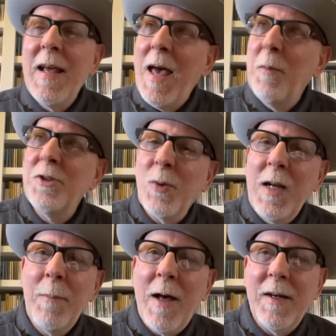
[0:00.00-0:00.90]
And what's
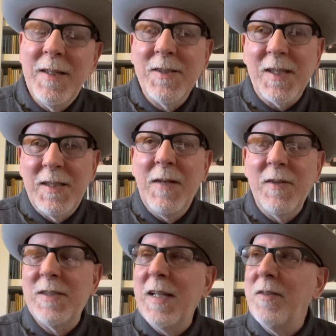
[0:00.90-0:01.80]
great about it is, because he
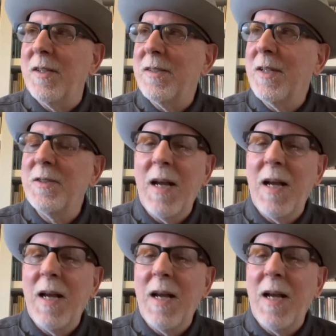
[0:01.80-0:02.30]
even said this, he goes,